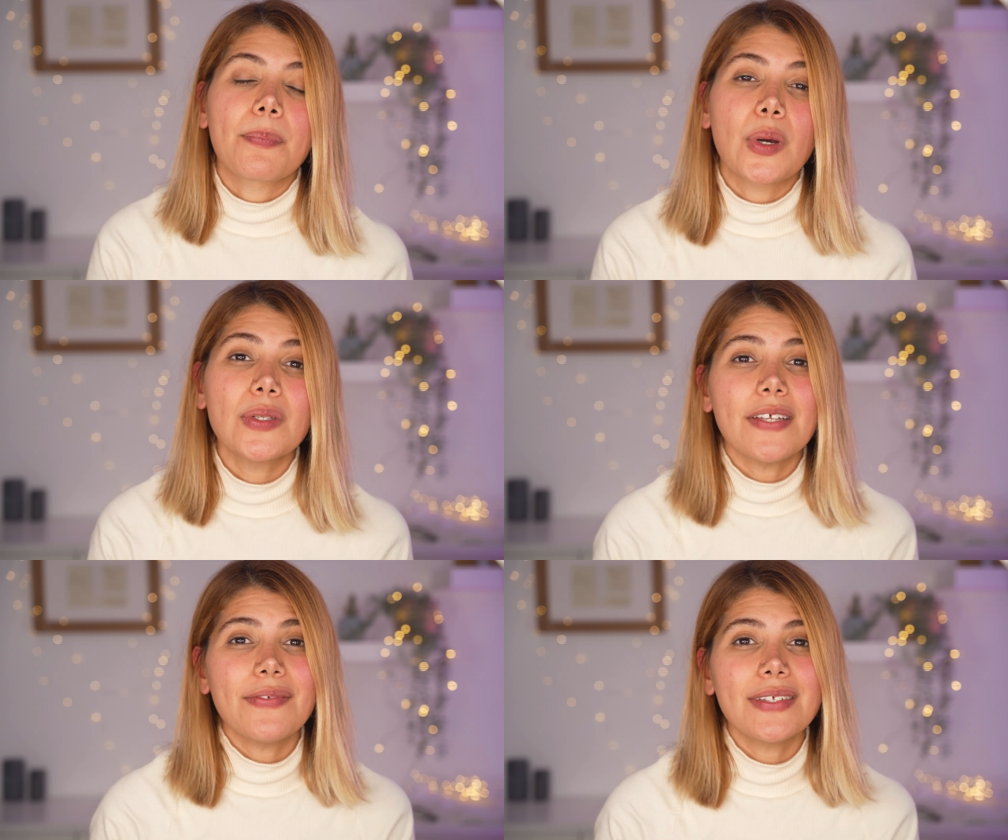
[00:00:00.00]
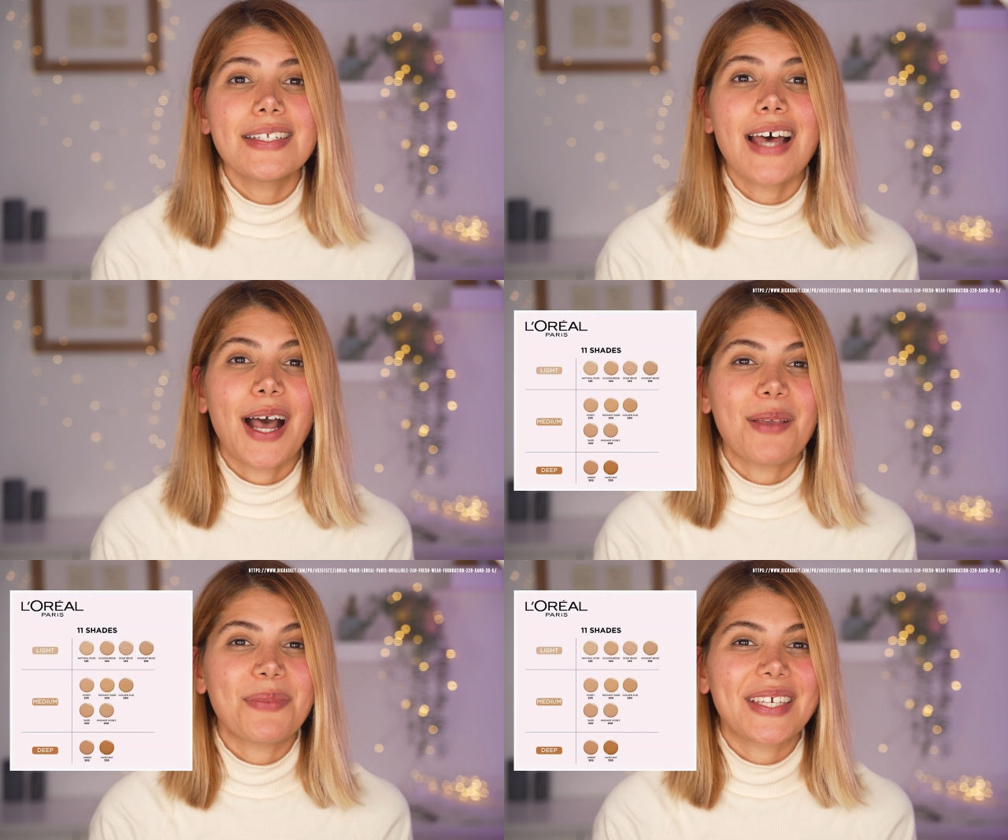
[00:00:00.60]
Most of the
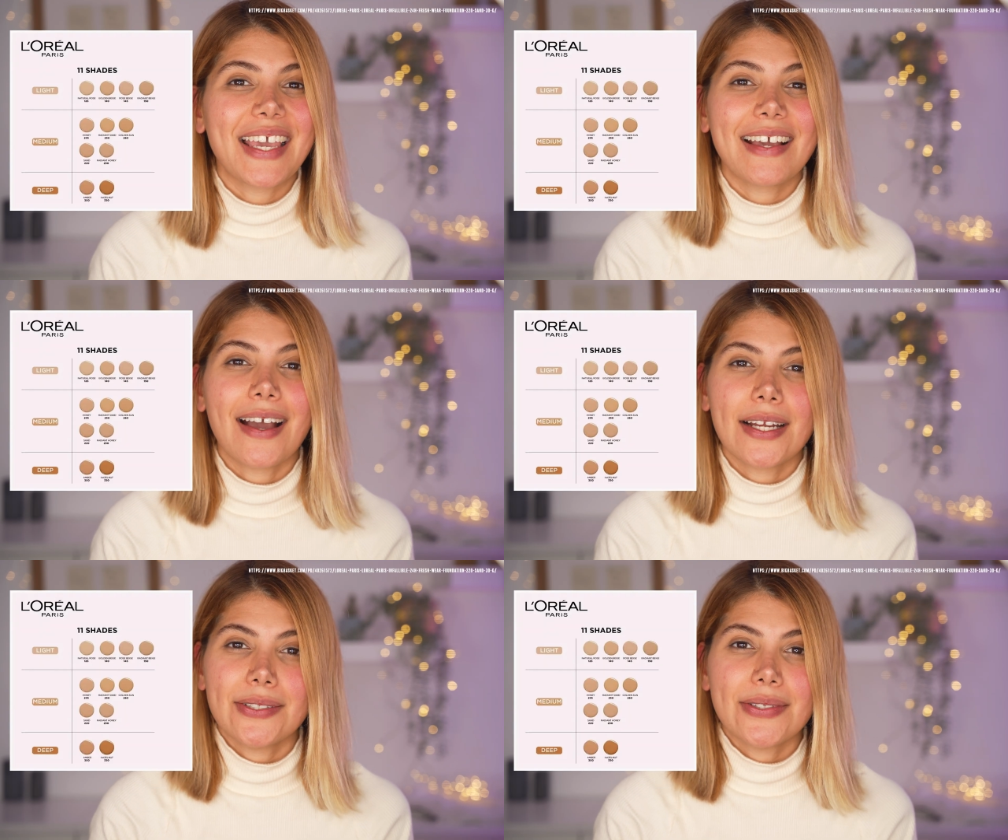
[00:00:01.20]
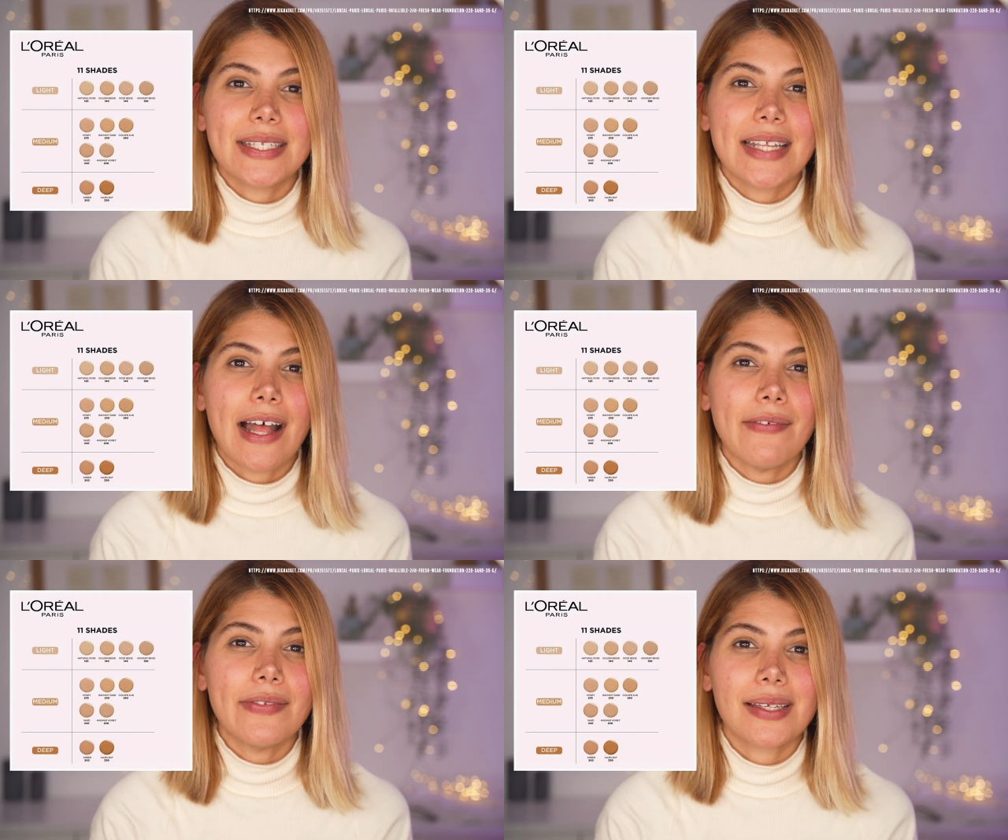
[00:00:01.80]
time you can guide
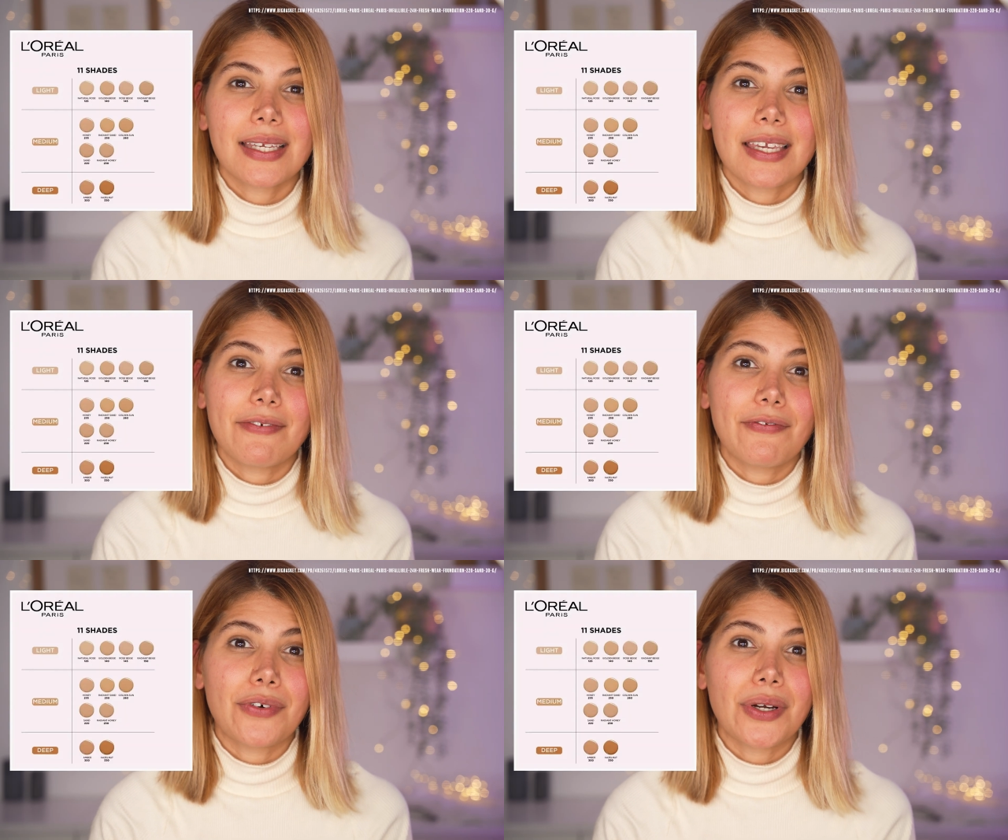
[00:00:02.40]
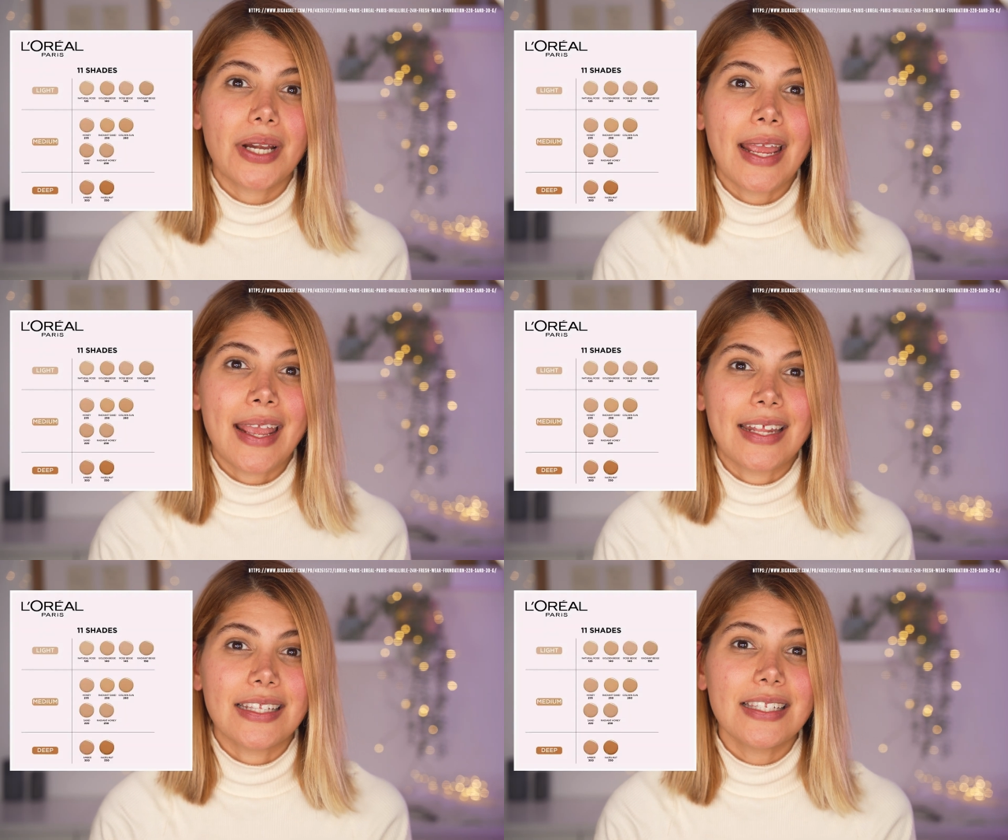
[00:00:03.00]
yourself looking for
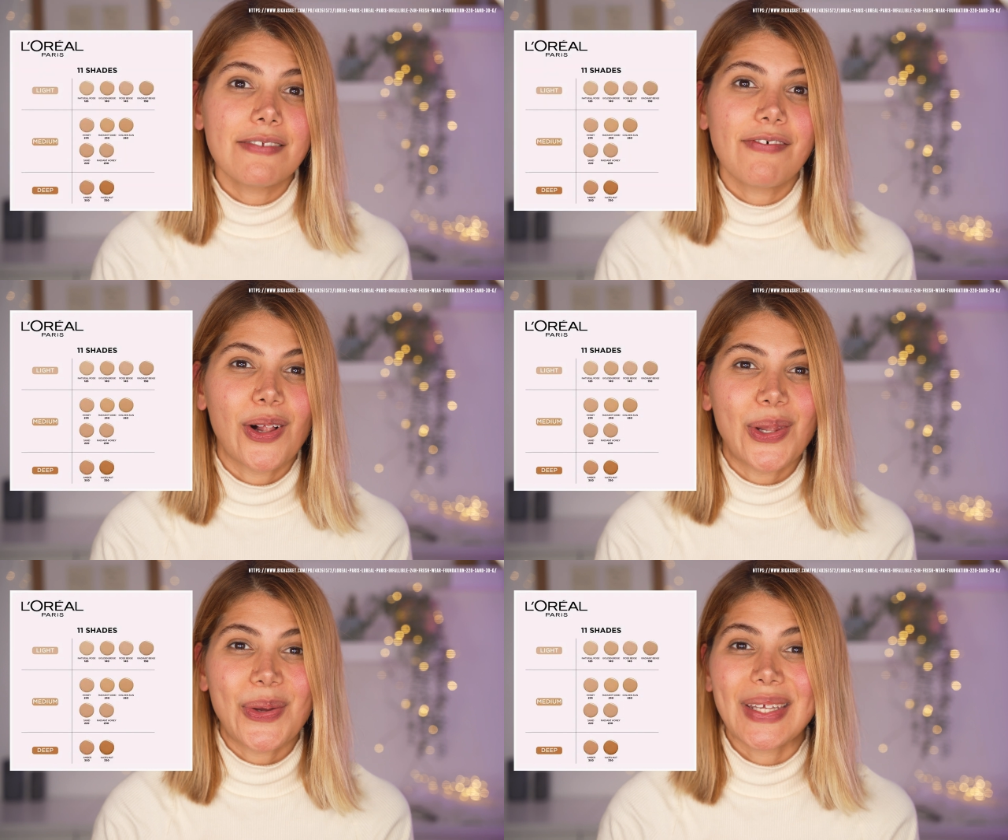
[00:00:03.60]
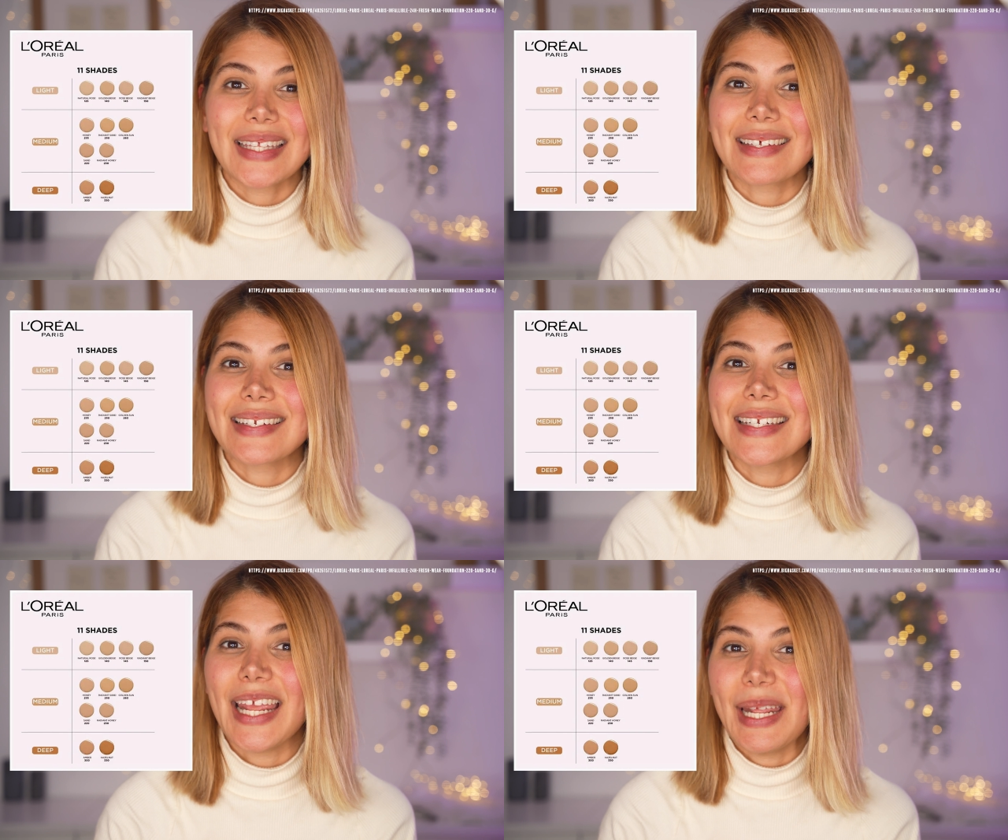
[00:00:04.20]
hints following the
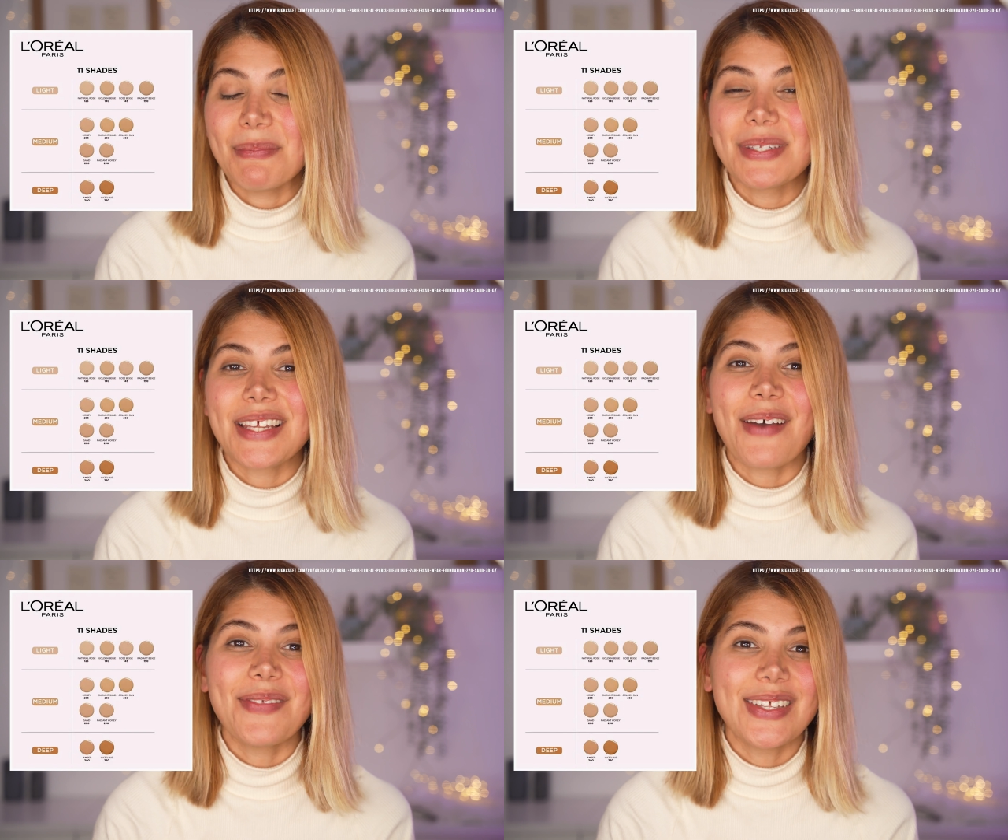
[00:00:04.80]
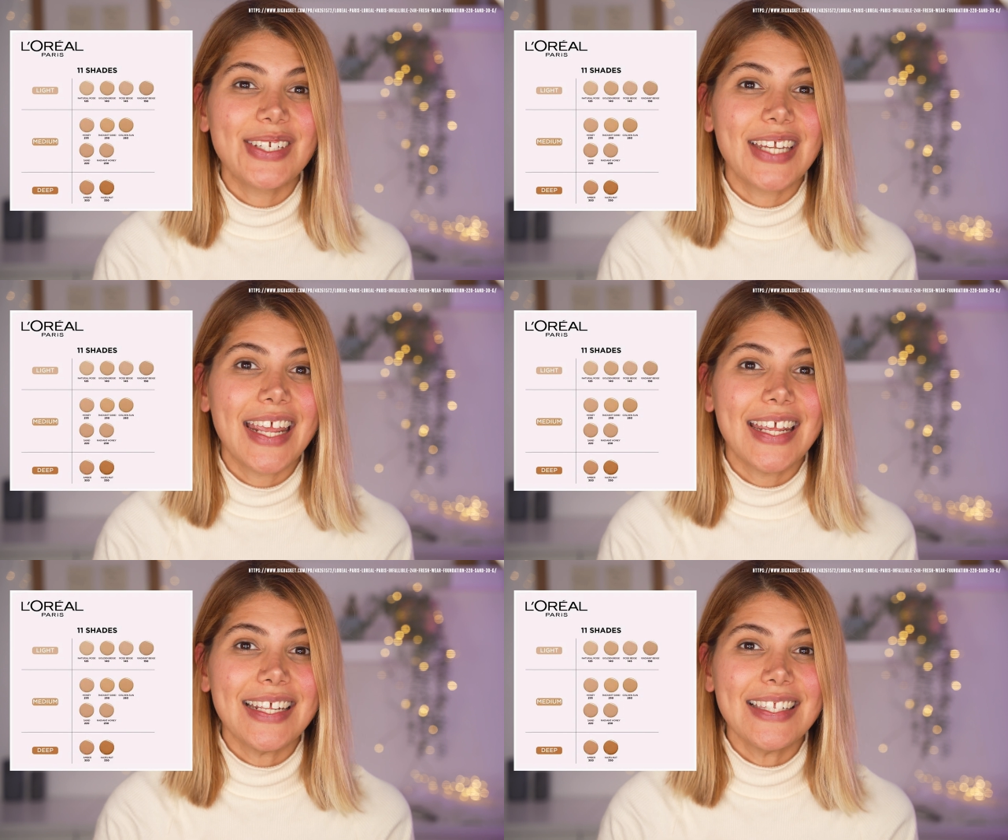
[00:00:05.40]
names of the
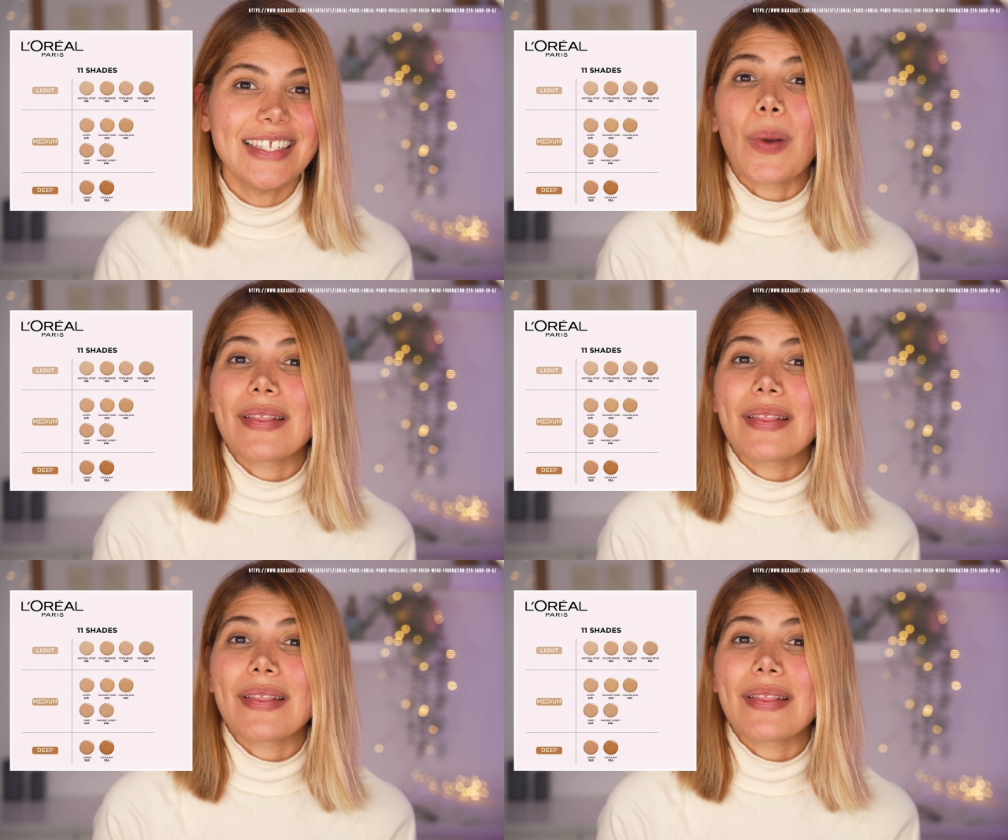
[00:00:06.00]
shades.